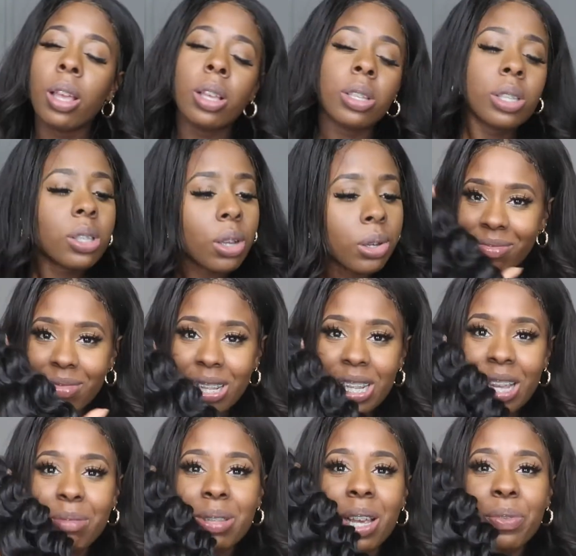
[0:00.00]
So
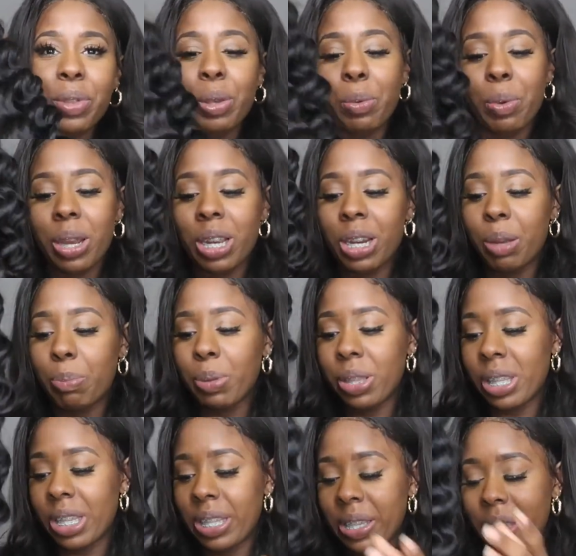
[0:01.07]
I'm definitely ready to put
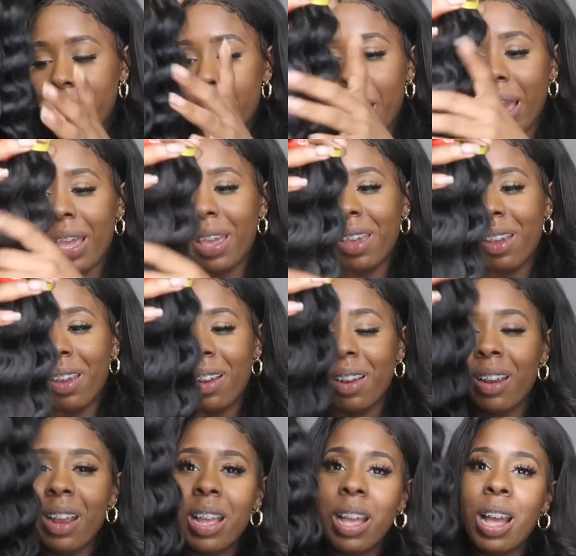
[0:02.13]
this in my hair.
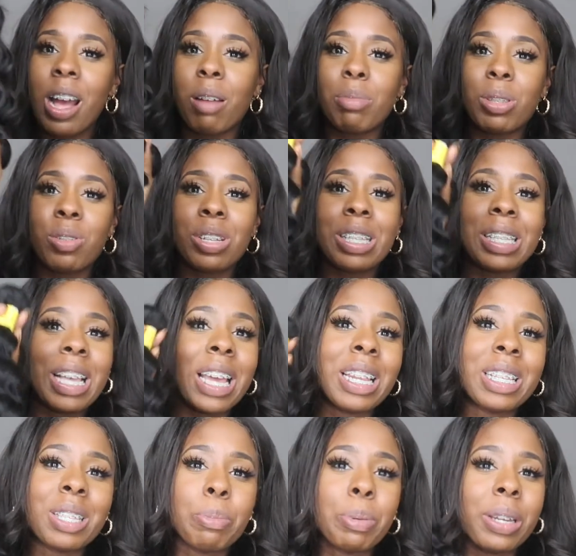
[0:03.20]
I'm so
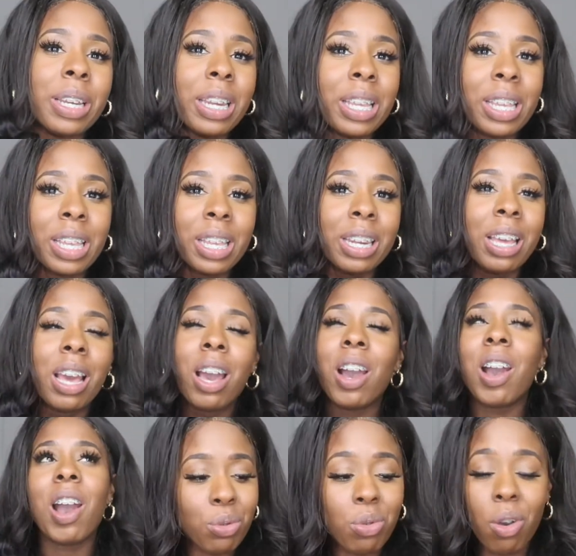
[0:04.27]
excited to put it in.
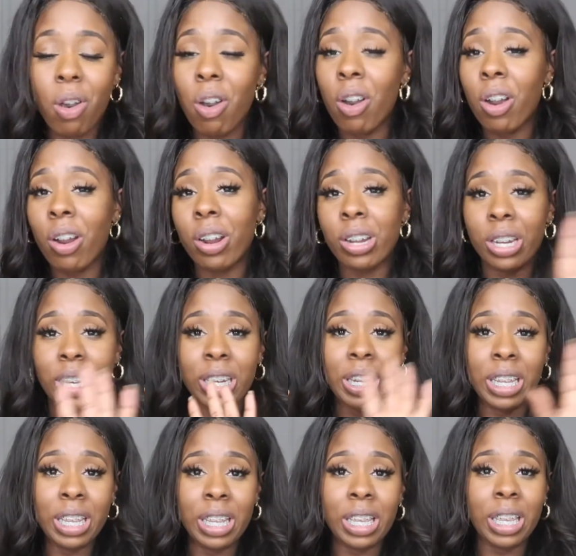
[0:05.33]
If you are
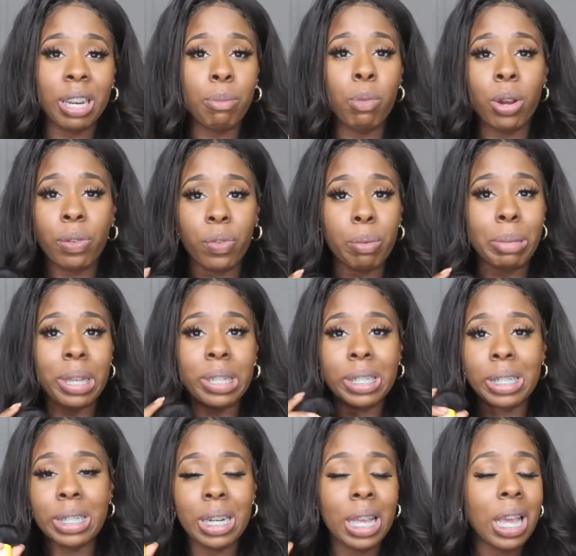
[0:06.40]
needing any more
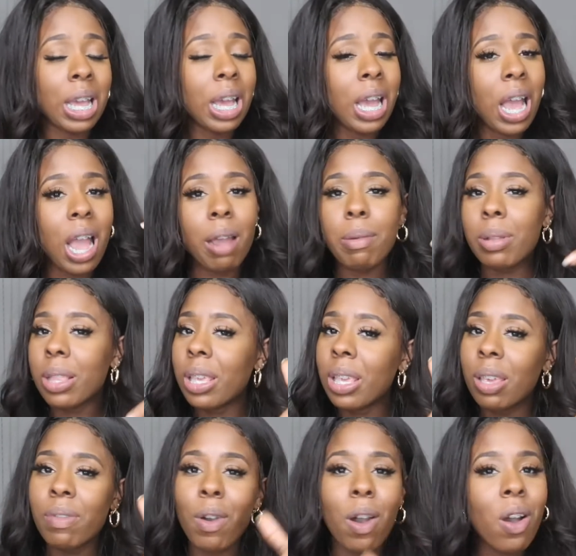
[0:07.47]
information, I will
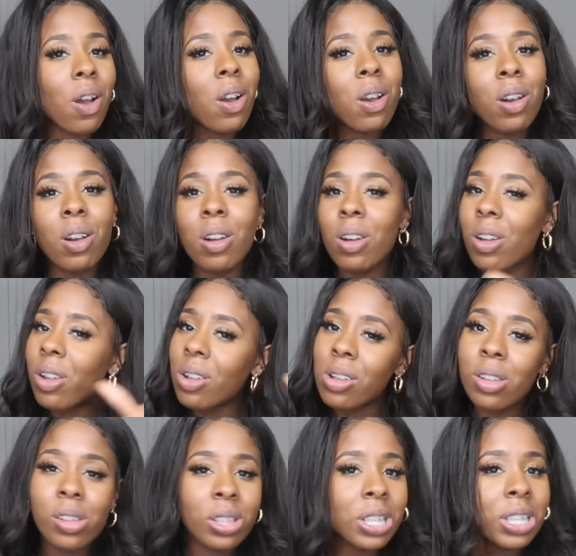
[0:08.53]
leave
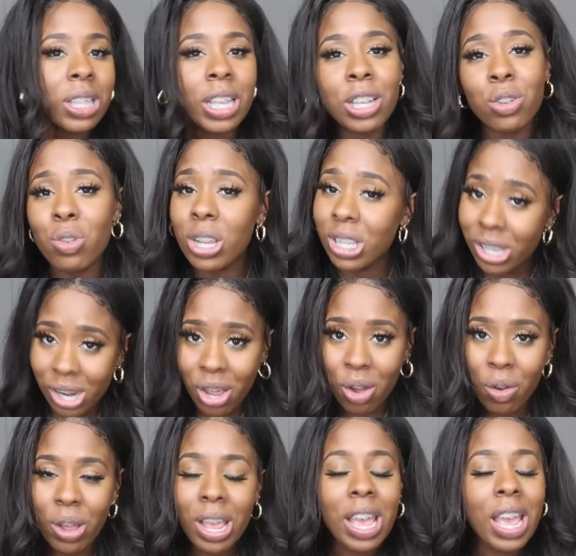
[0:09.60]
all the things you need to know
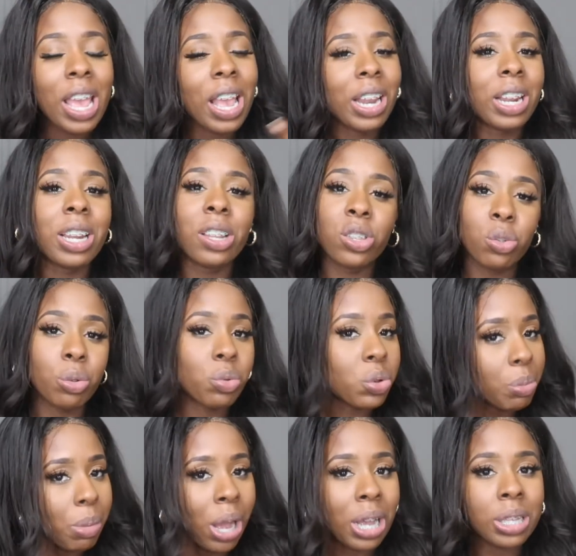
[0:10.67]
in the description
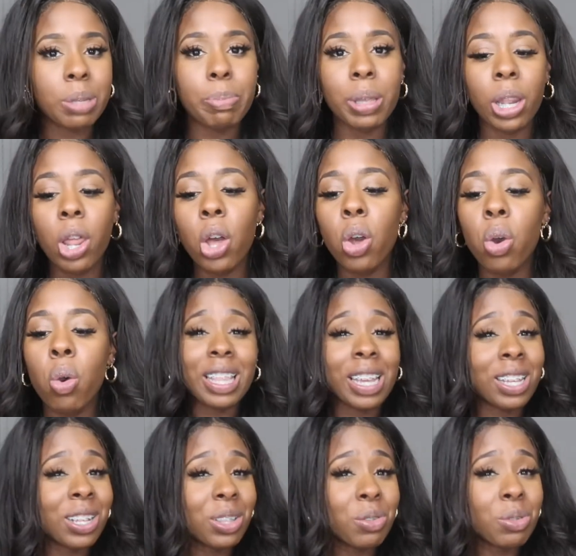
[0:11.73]
box below. That
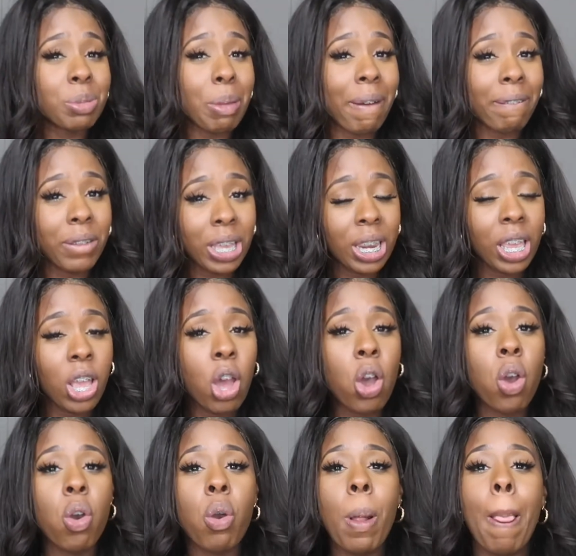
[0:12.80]
concludes my
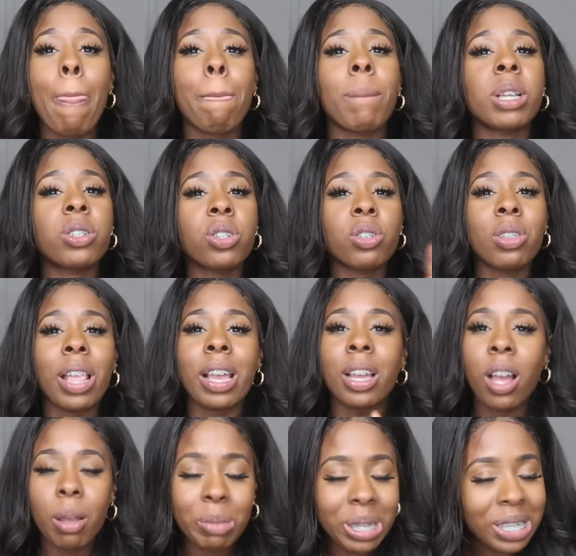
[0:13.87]
video. Make sure you like,
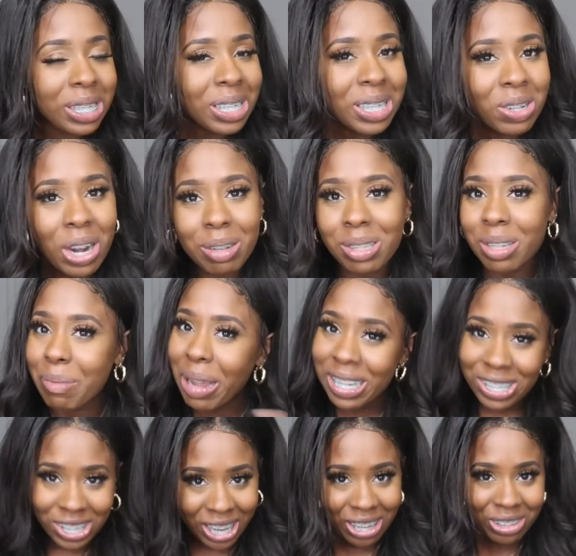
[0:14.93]
comment, and subscribe to my
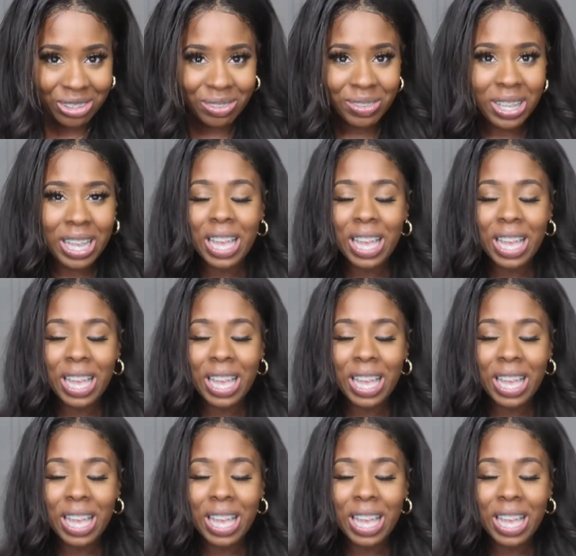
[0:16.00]
channel.